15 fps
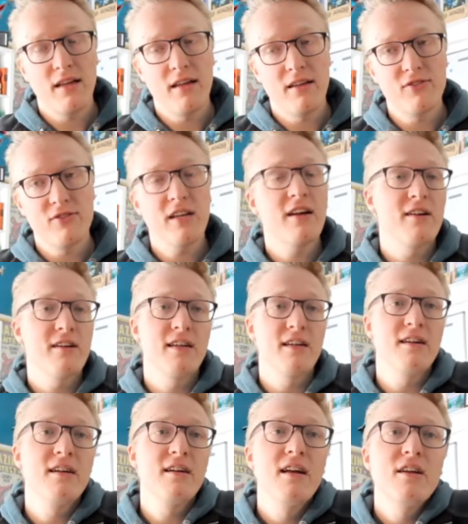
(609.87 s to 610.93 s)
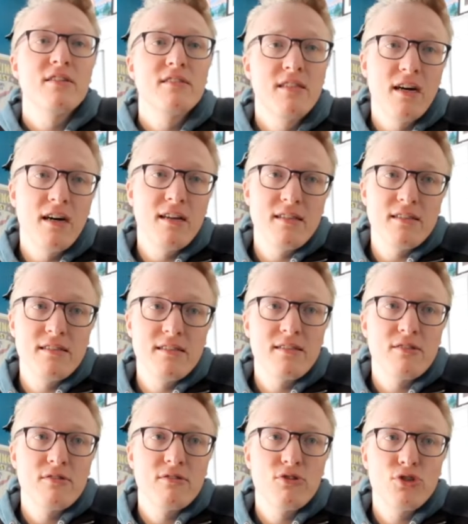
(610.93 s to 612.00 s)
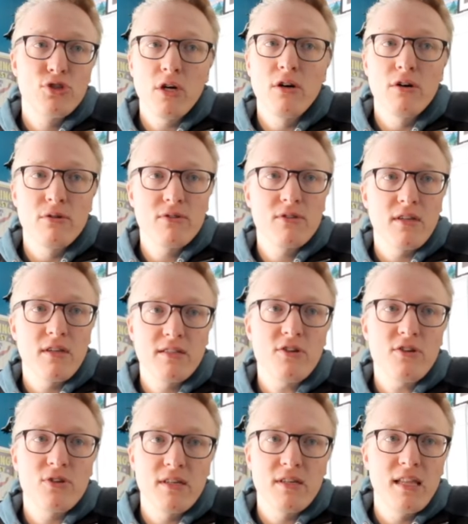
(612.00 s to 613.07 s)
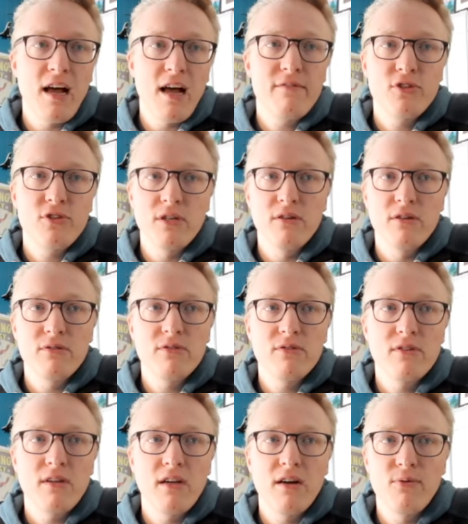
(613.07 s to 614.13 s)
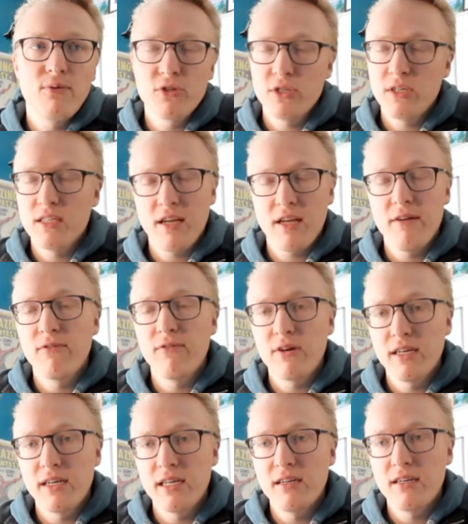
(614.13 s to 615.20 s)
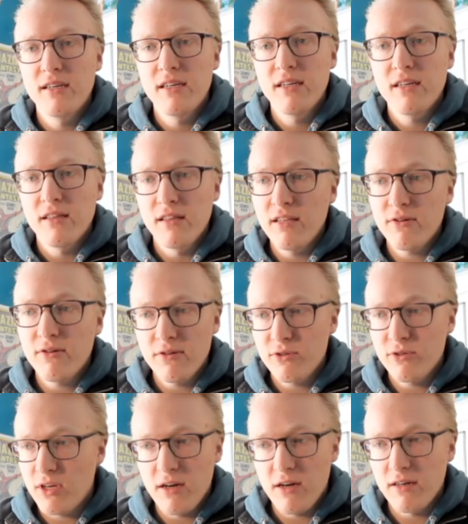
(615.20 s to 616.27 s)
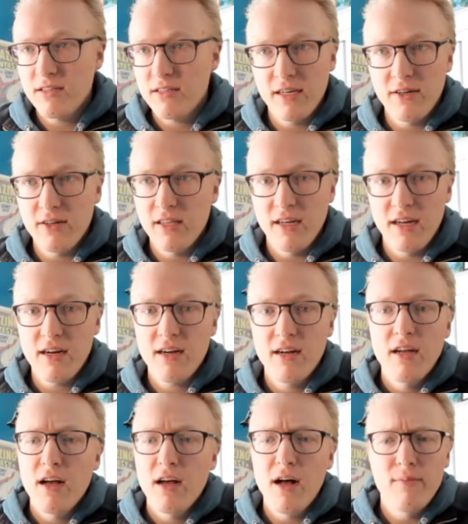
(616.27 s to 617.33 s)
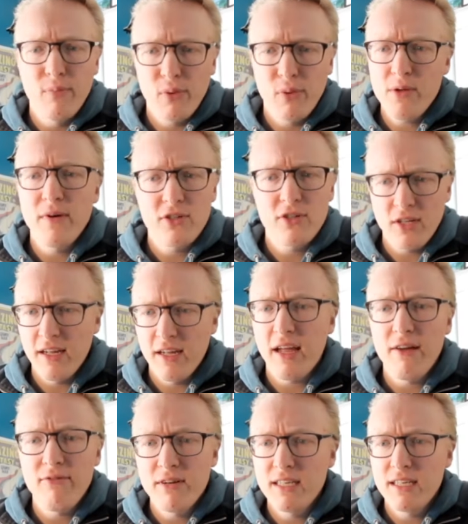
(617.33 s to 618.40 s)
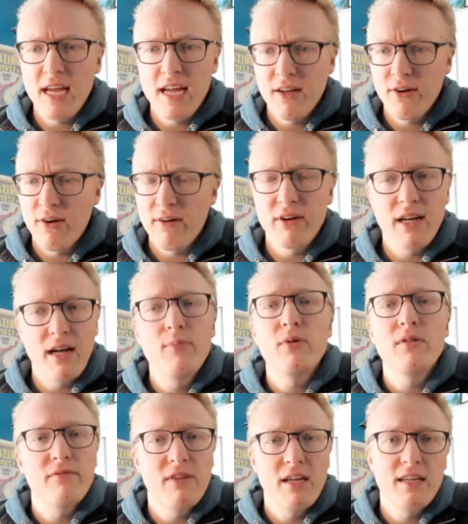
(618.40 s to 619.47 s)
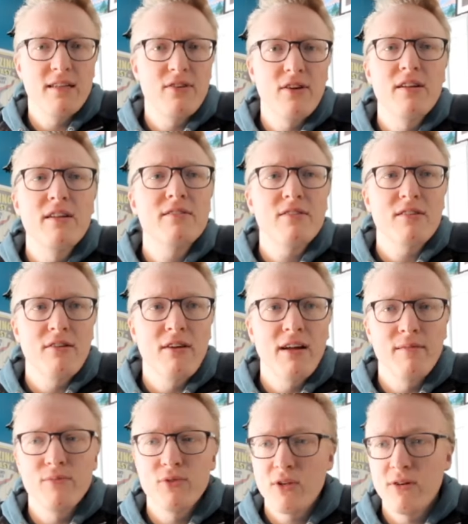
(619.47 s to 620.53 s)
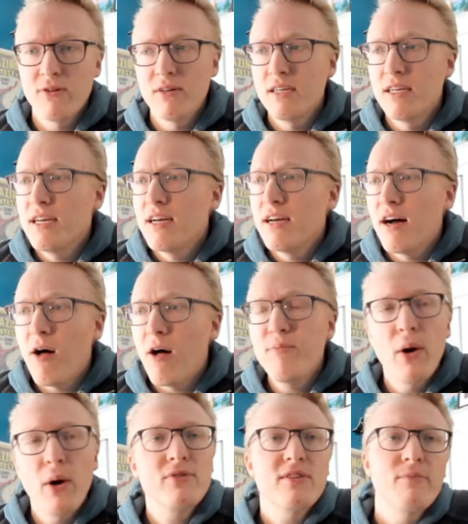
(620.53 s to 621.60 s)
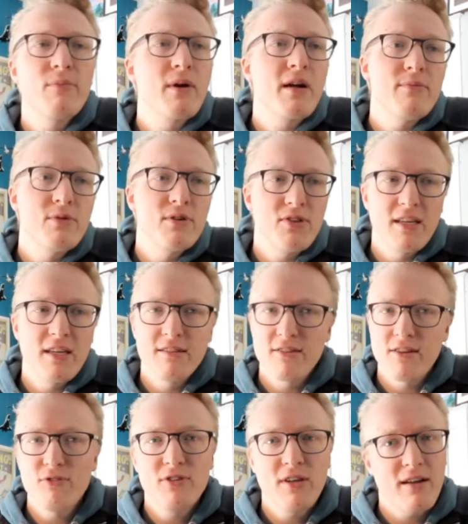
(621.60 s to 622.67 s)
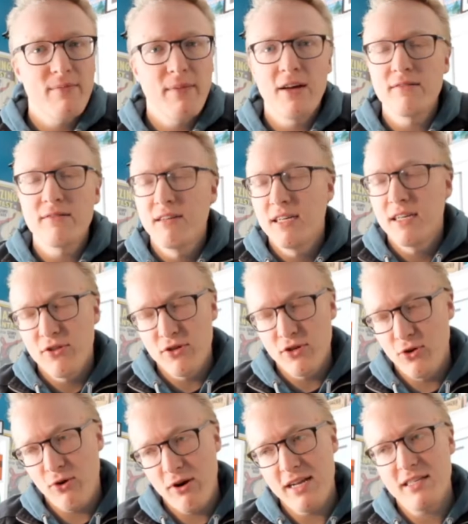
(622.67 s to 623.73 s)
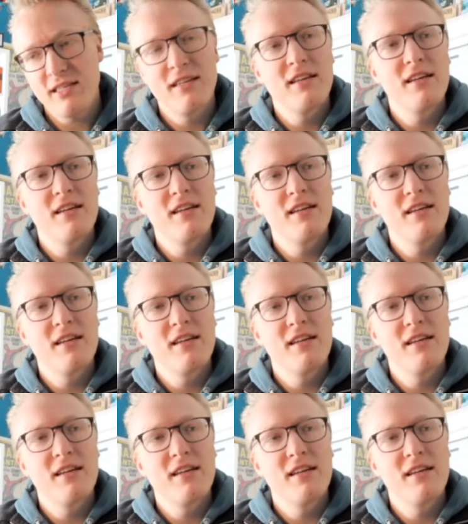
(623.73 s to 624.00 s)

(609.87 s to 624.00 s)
singer here does shows, essentially live shows, where she's covering little songs here and there, pretty much like every day or every couple of days on Instagram. So I'll post up a couple of things. Go check them out. They're great.